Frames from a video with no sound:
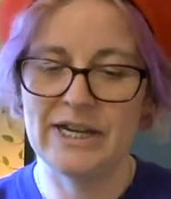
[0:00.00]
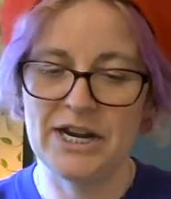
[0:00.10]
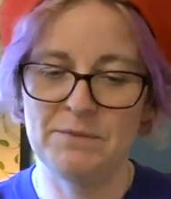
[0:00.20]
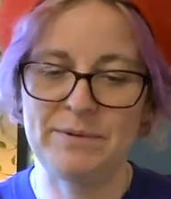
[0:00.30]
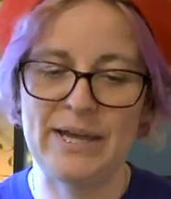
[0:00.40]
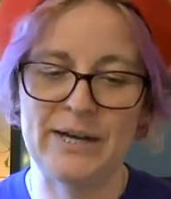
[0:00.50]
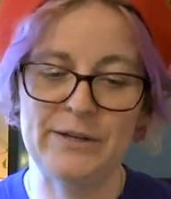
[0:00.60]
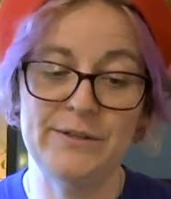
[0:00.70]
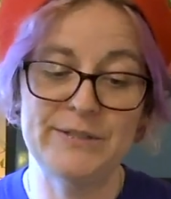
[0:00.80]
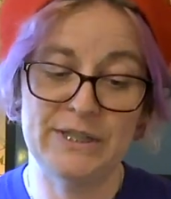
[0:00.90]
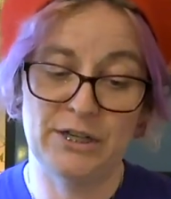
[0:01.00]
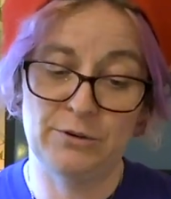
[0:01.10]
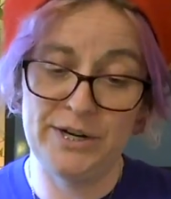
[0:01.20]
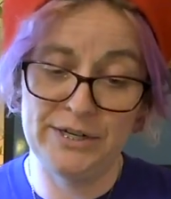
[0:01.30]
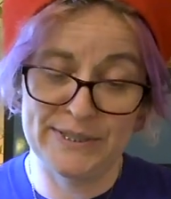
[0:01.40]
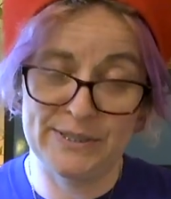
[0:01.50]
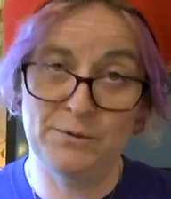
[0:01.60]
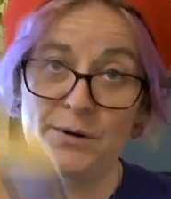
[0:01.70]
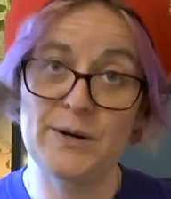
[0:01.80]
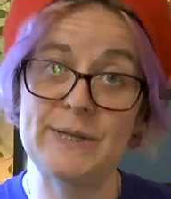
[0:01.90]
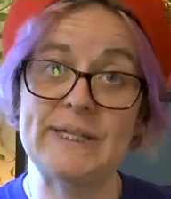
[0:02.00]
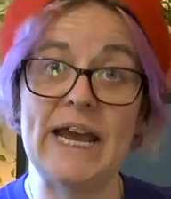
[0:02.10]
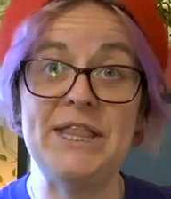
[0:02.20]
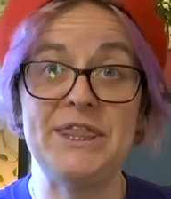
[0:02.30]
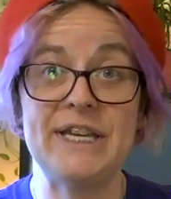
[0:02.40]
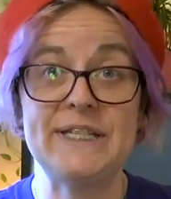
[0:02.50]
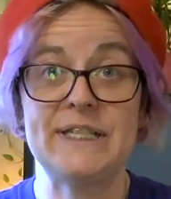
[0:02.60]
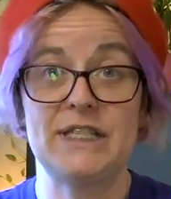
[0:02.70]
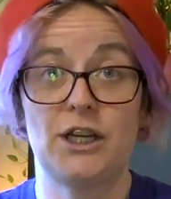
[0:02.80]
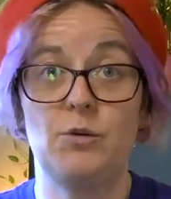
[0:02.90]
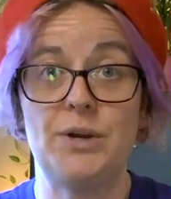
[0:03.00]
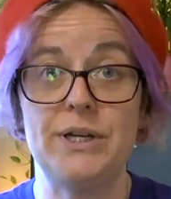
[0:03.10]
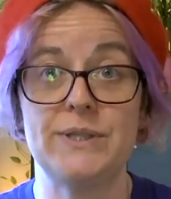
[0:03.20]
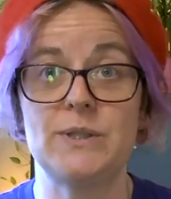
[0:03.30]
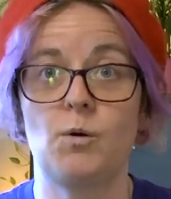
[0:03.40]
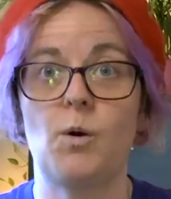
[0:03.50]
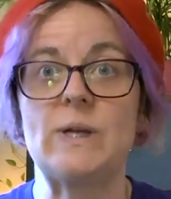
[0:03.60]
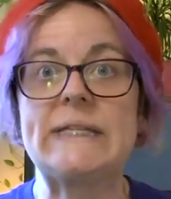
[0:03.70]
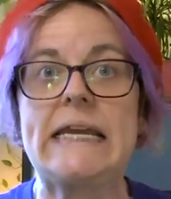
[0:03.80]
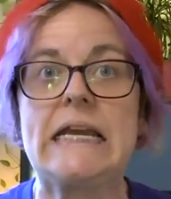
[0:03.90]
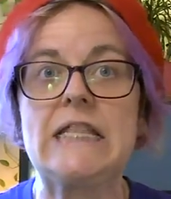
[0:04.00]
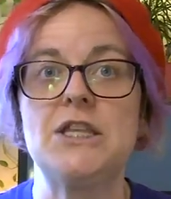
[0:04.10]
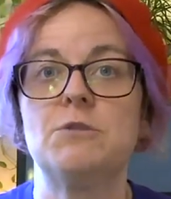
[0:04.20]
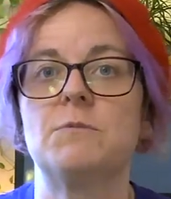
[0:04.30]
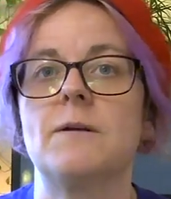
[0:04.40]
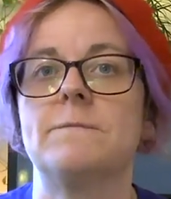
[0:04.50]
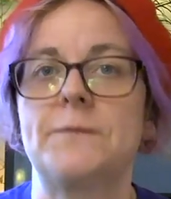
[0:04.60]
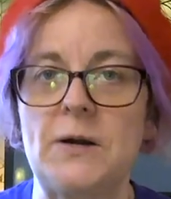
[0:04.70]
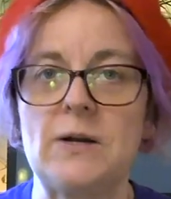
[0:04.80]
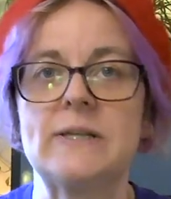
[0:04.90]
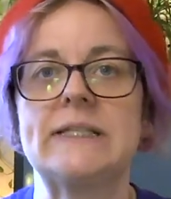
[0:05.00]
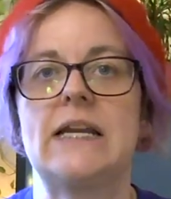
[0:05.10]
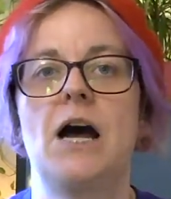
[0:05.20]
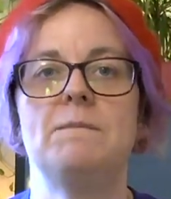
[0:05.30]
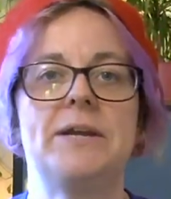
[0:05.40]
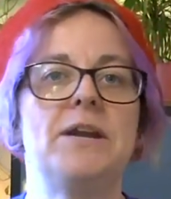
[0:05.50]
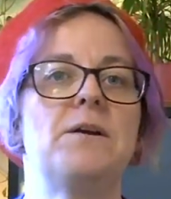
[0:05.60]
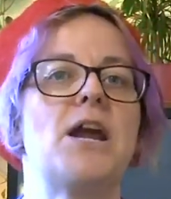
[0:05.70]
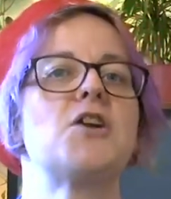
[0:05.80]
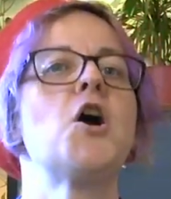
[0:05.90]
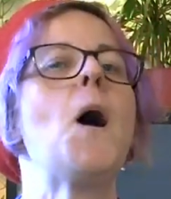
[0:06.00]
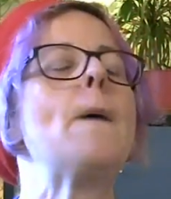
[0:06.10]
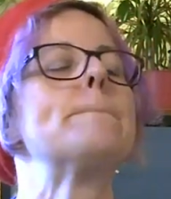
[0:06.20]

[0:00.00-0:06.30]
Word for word: Knight of Pentacles and the Queen of Swords, and this is the Queen of Swords in the reverse, and I'm hearing,